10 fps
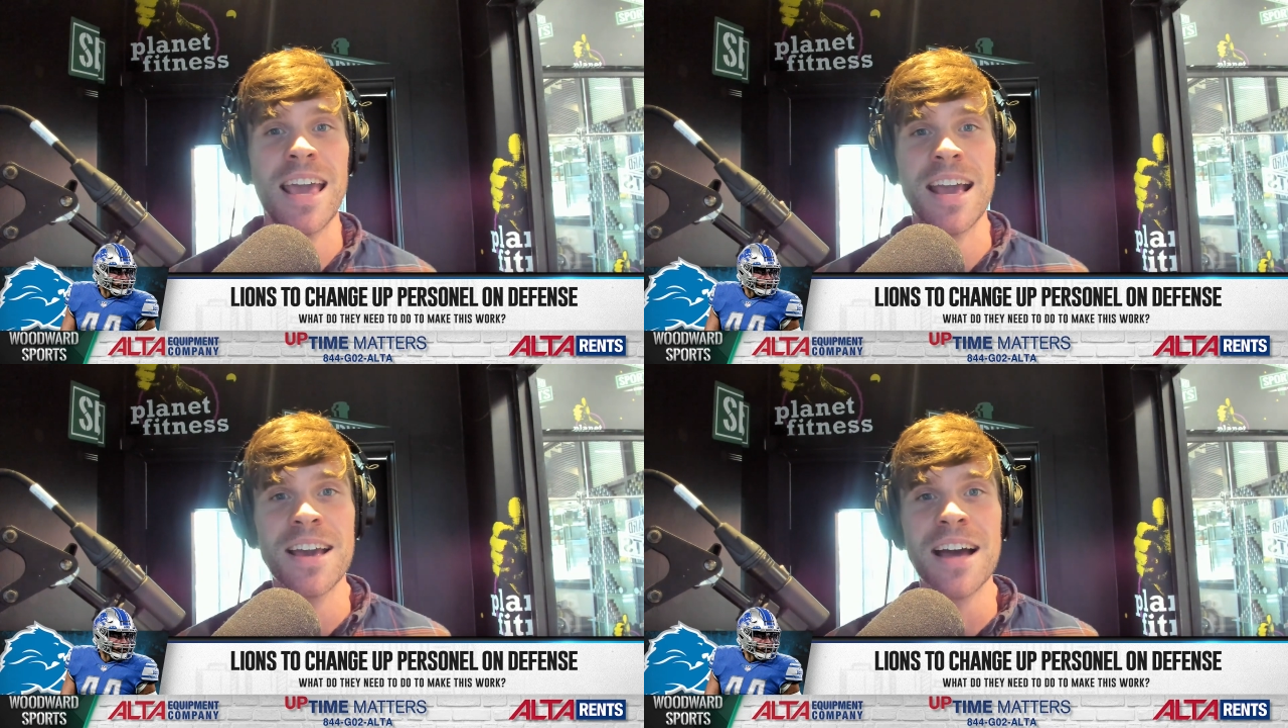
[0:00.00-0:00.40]

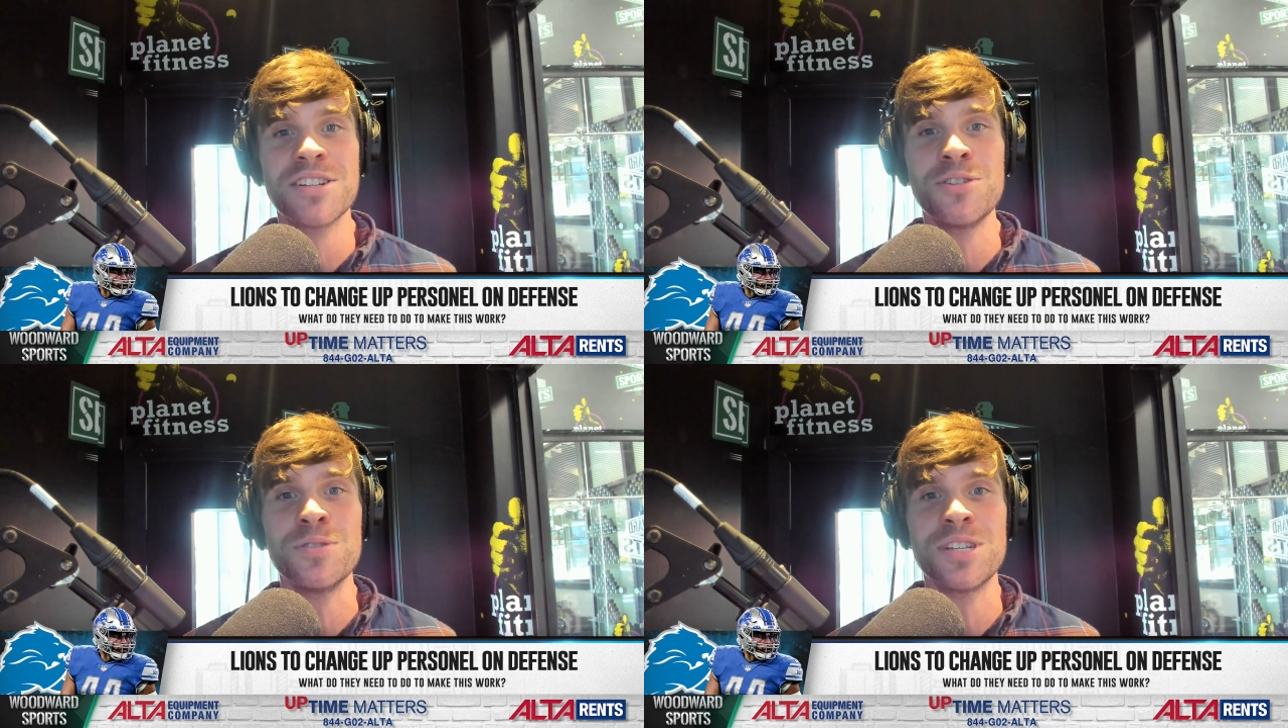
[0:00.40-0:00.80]
and
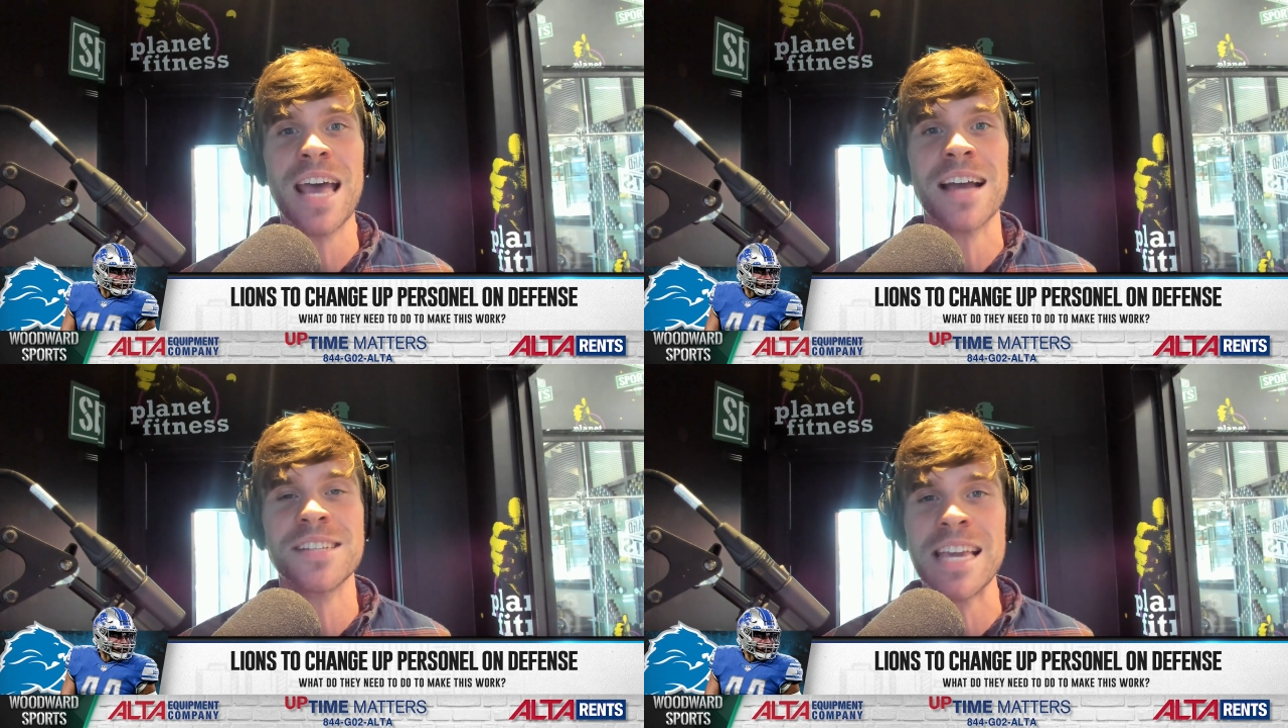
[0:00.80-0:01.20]
got two
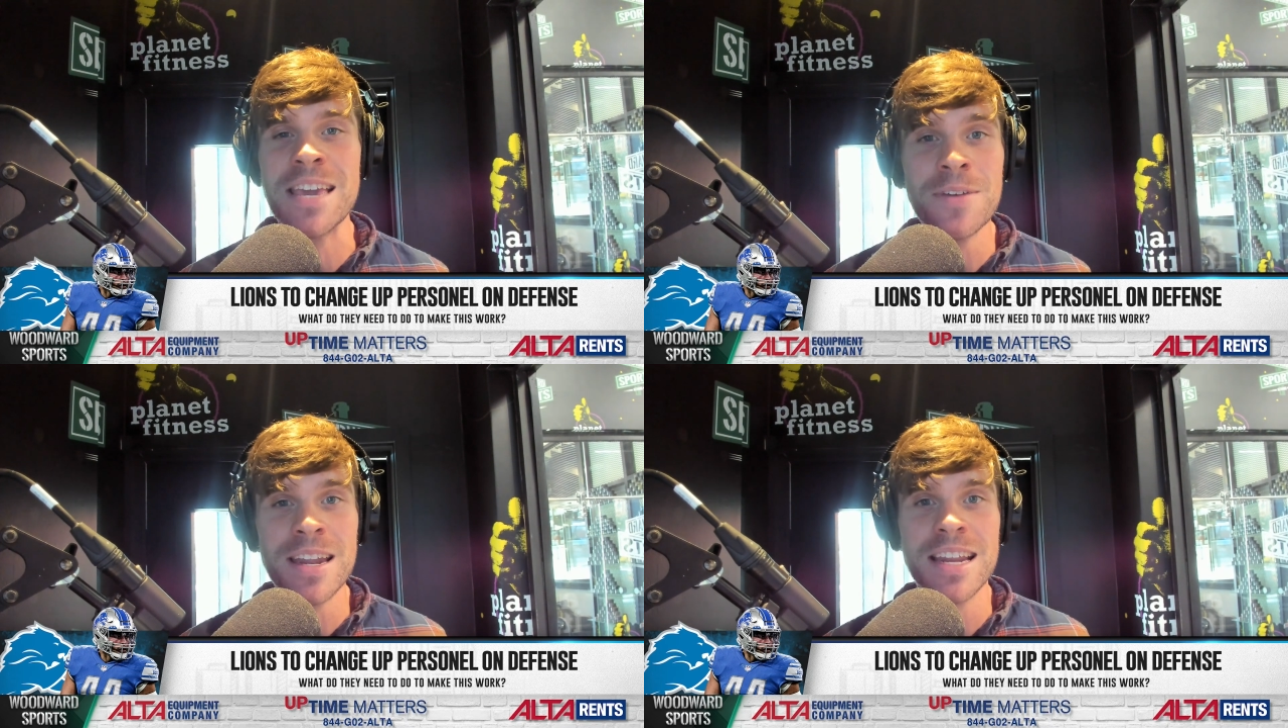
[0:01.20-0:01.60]
sacks,
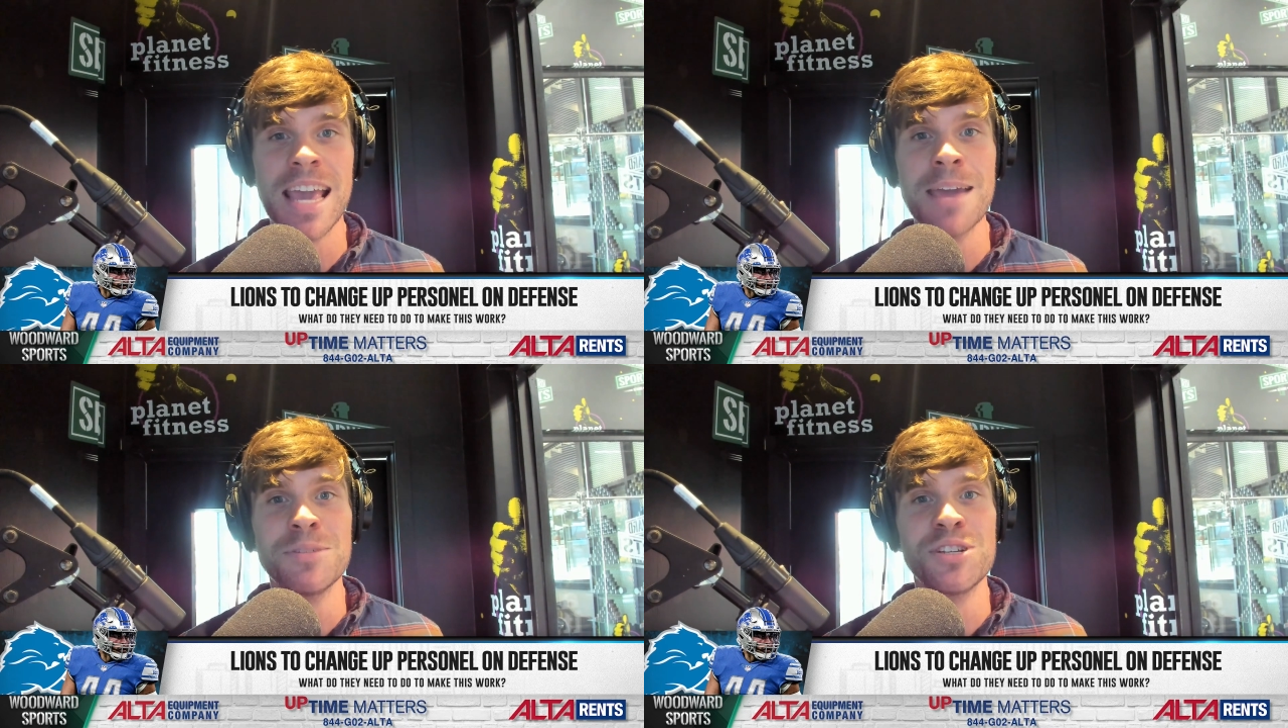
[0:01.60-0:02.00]
even in
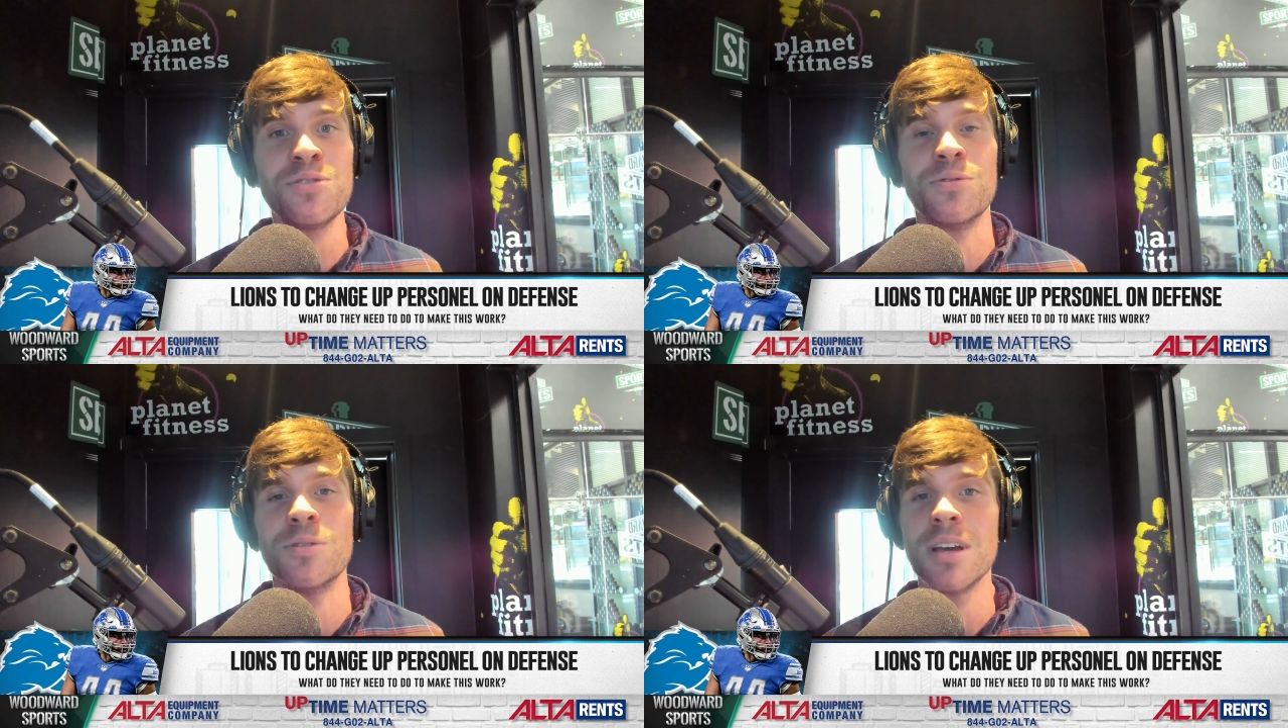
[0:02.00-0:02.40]
game
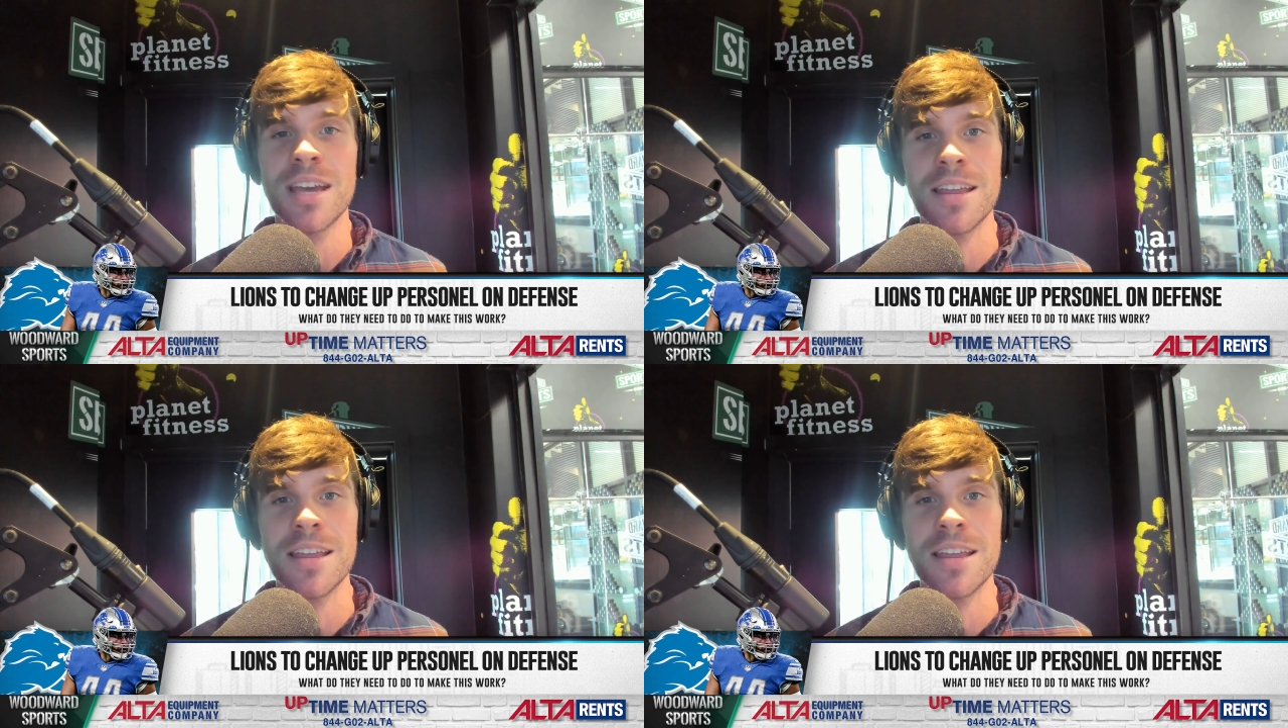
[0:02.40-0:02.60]
two